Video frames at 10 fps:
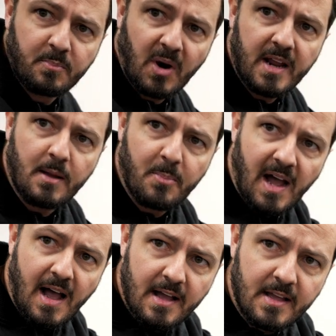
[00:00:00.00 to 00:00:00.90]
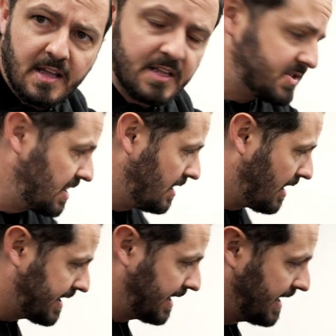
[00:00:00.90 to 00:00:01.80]
breaker bar so that
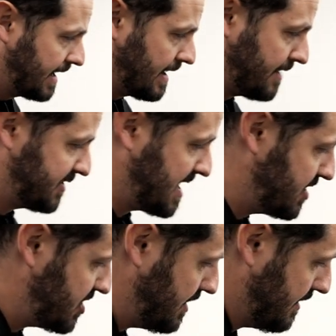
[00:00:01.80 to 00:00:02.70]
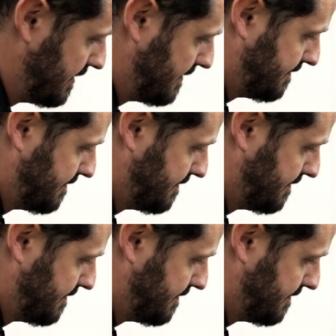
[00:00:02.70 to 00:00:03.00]
I can get enough tension.